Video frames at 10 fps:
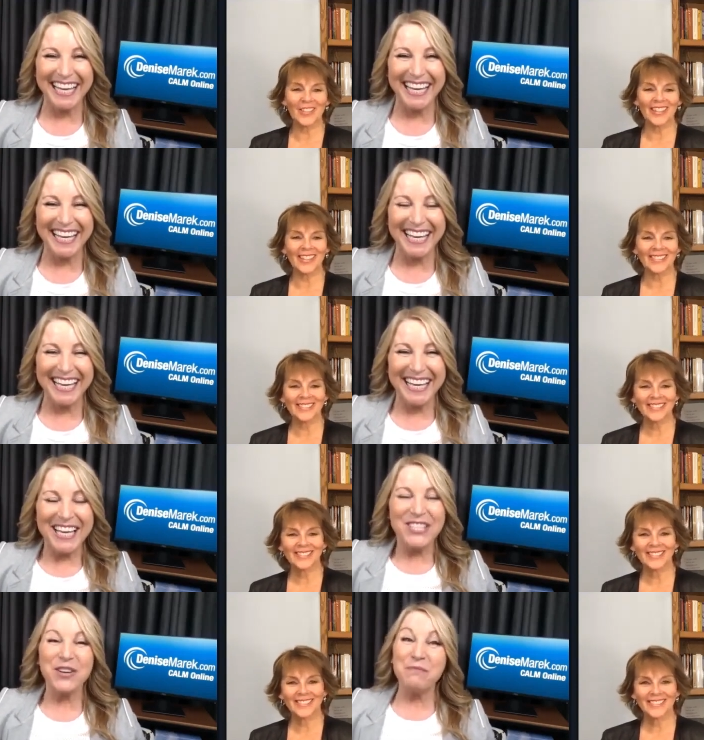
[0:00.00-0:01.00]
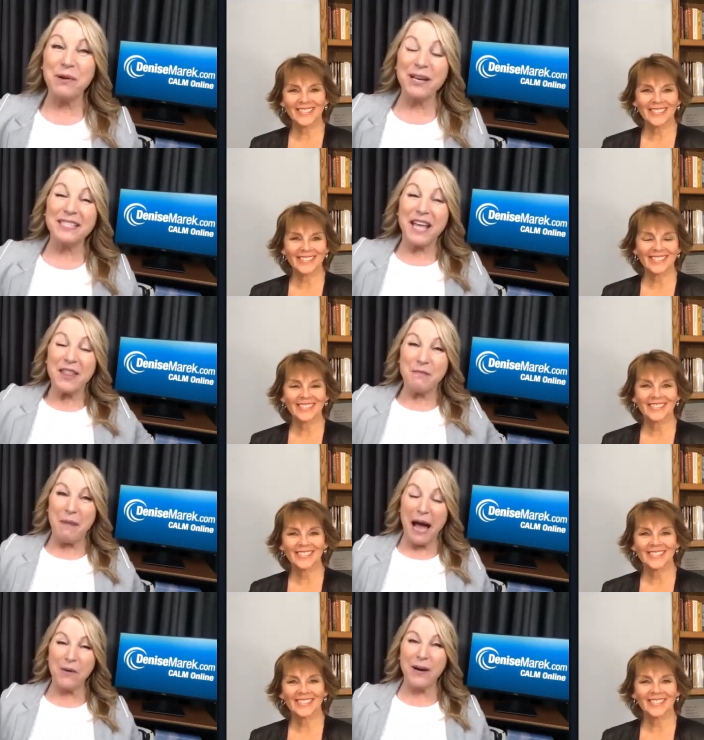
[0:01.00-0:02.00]
Speaker 1: you again. So your book is
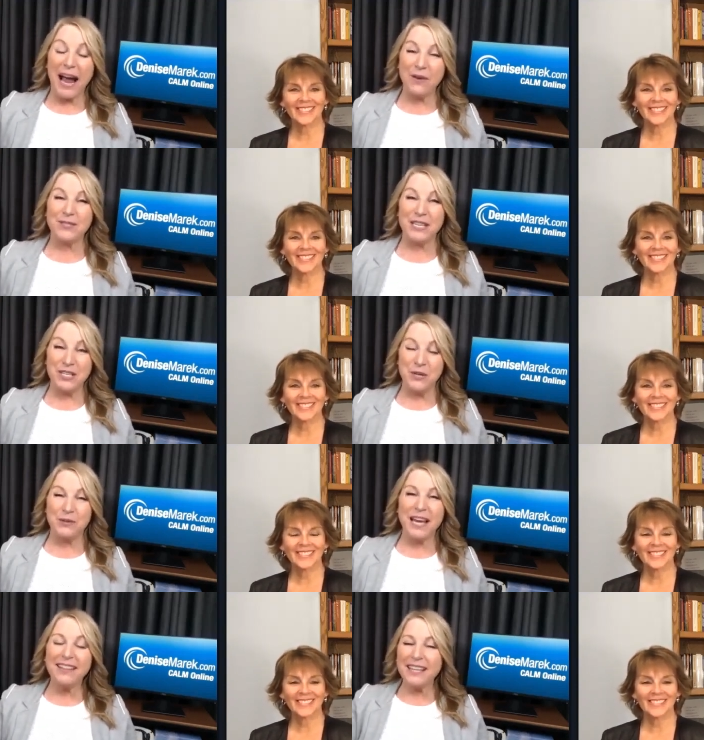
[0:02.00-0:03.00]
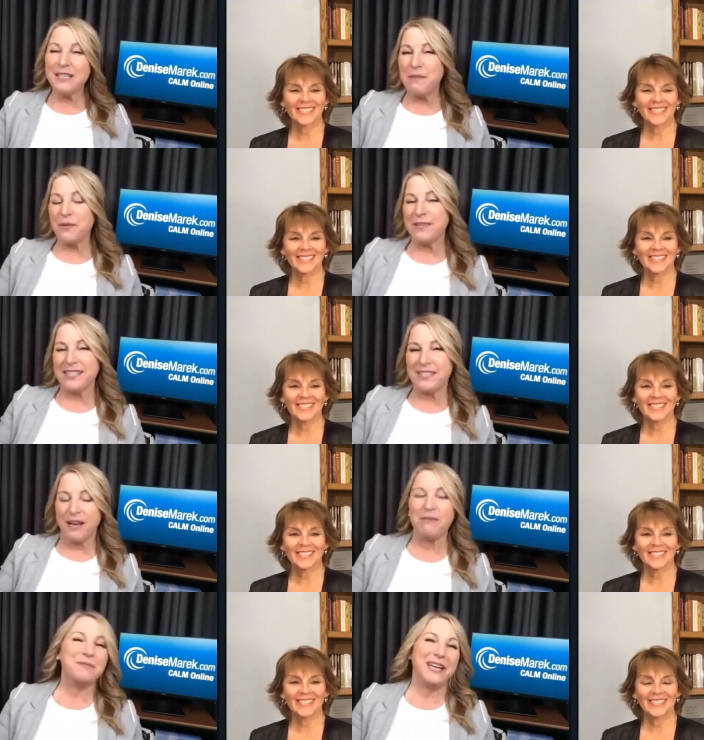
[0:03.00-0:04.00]
The Powerhouse in You. Tell us about
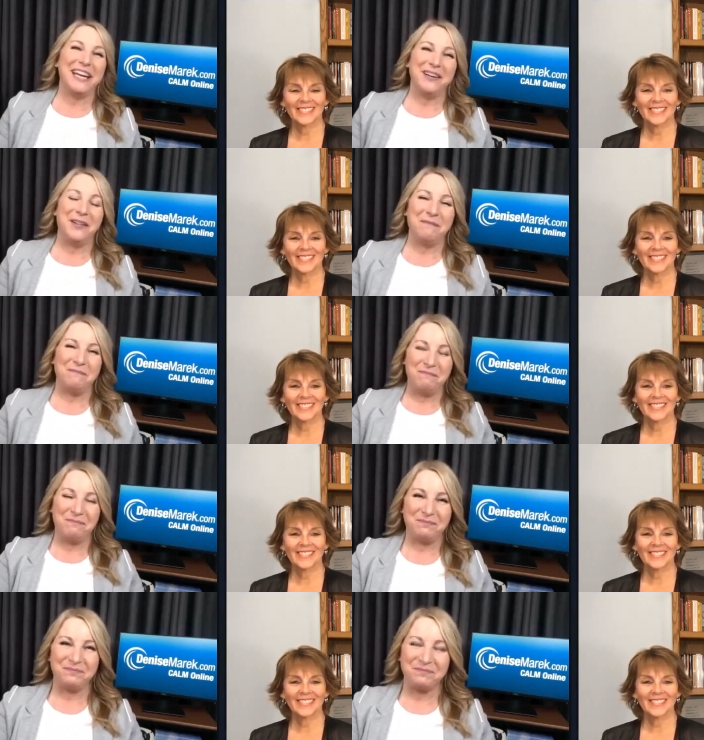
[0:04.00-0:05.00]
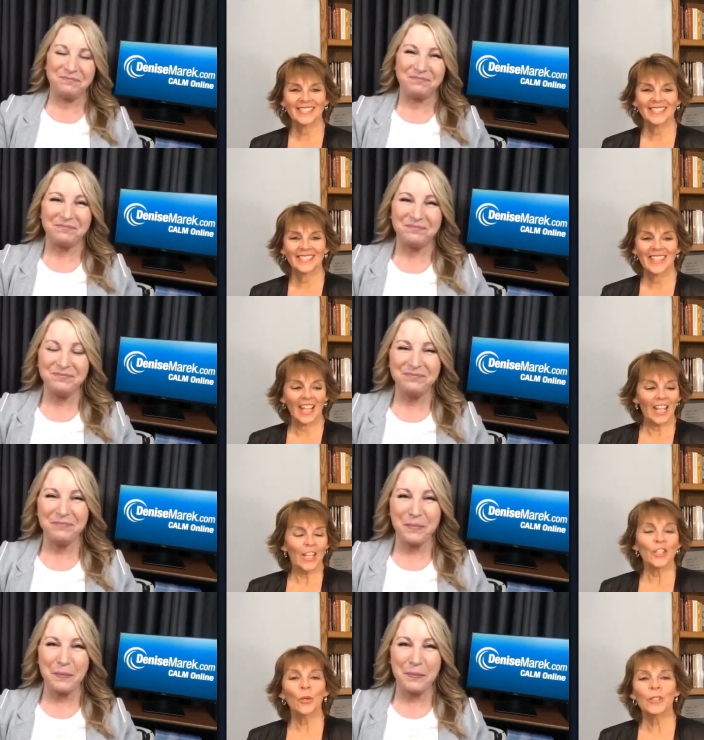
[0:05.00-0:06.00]
the subtitle.
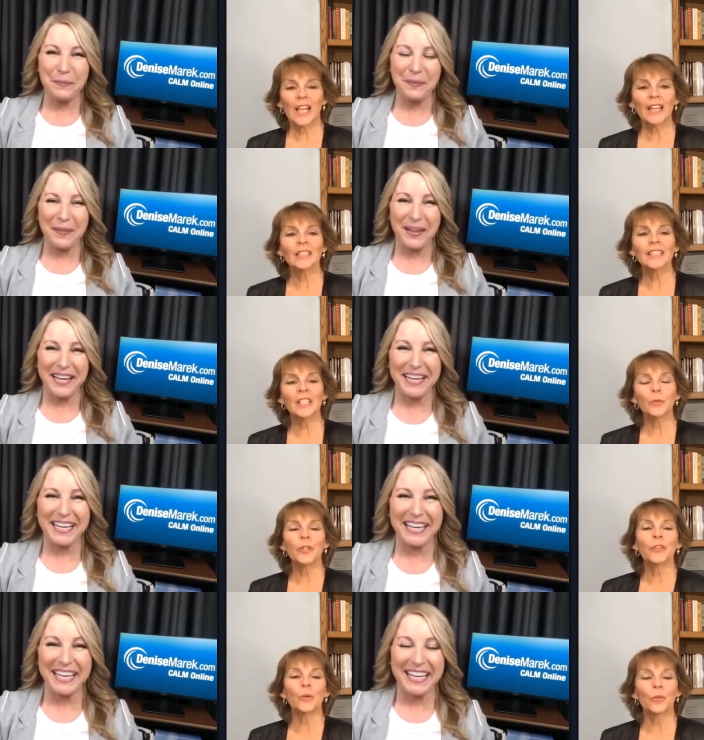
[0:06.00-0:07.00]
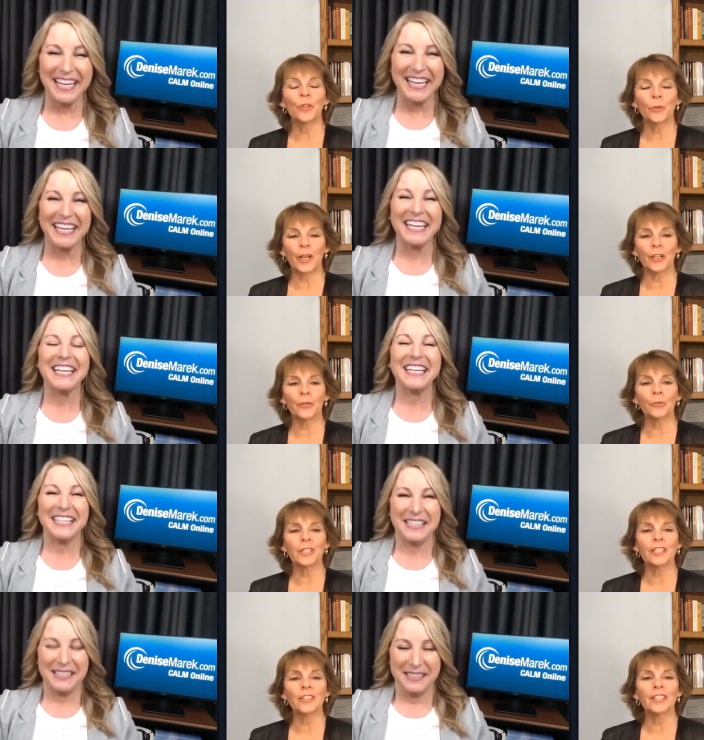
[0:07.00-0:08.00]
Speaker 2: So it's how to lead with, with greater
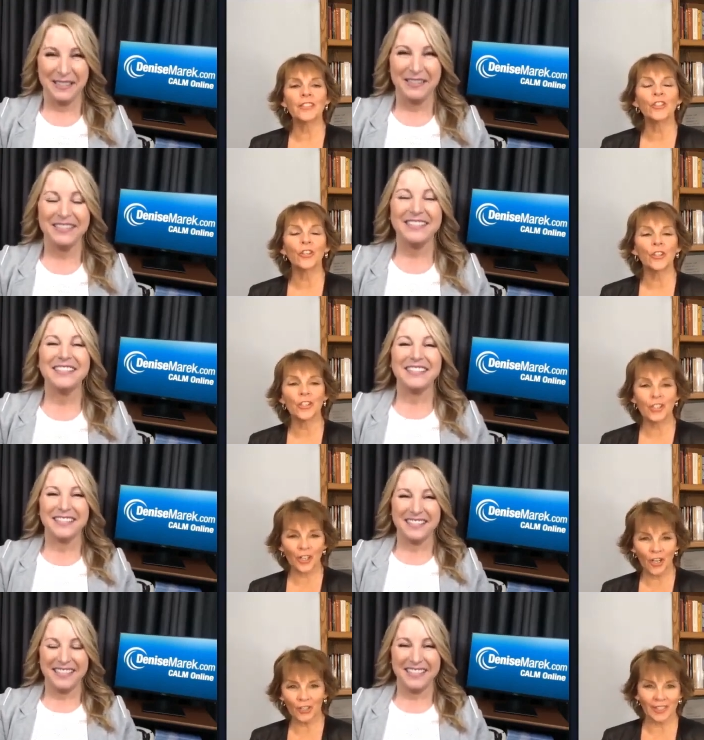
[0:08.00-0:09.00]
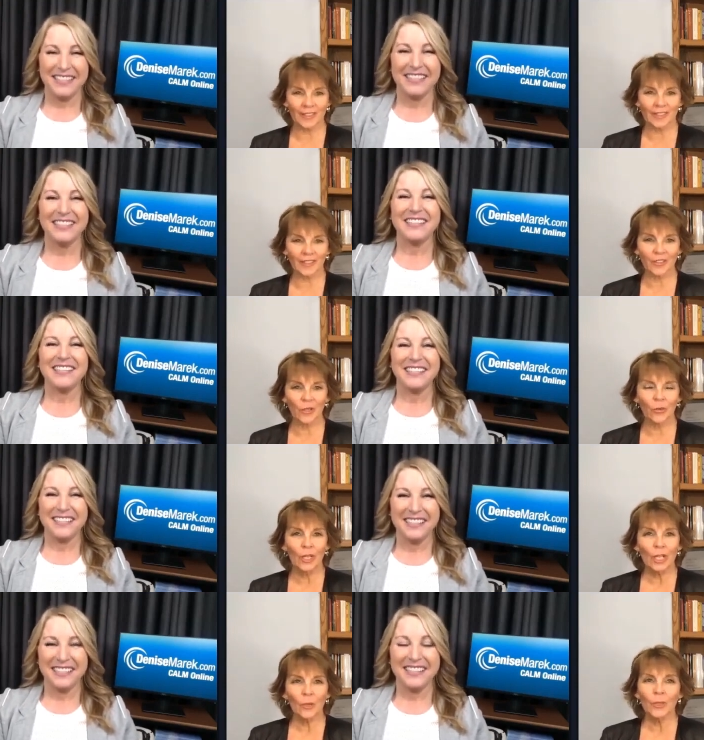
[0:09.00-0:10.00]
resilience, courage, and confidence.
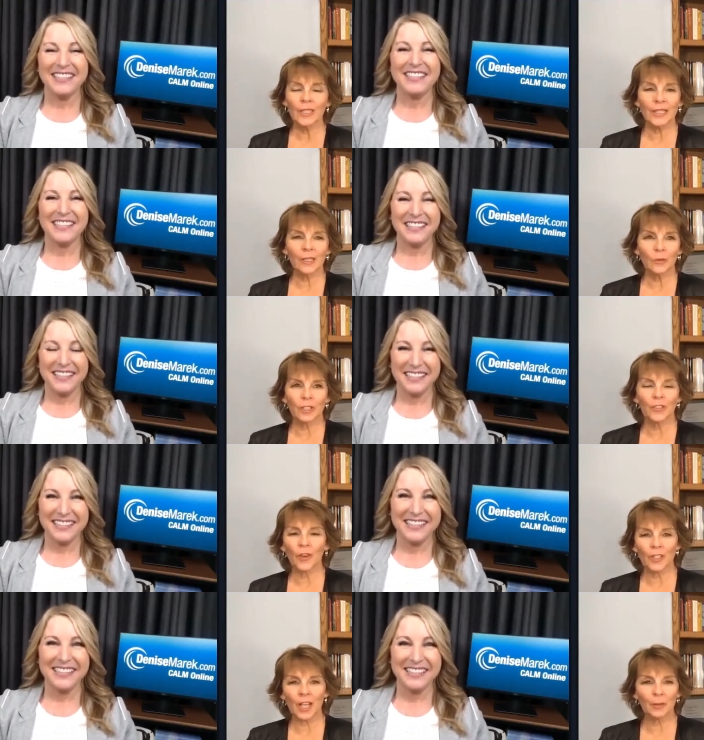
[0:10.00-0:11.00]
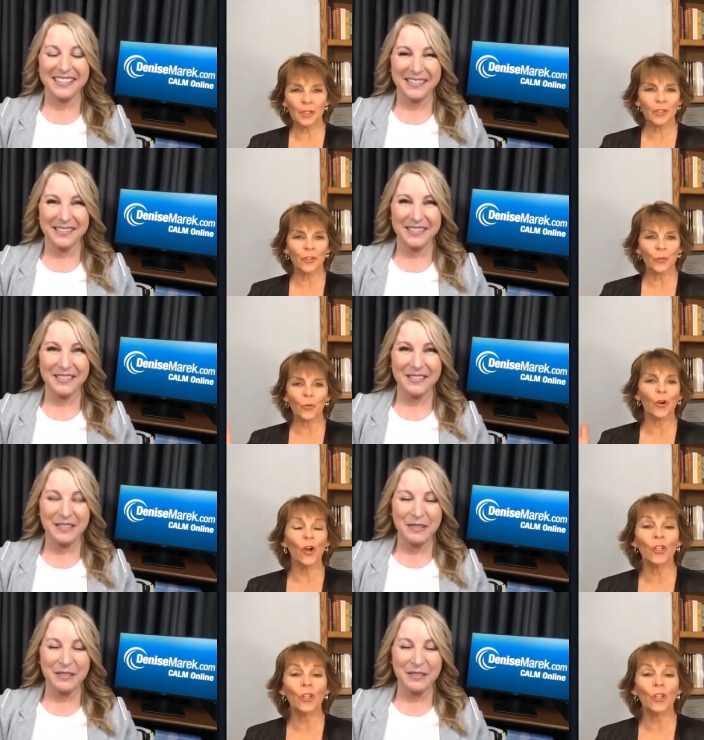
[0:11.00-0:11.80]
So really, as far as I'm concerned,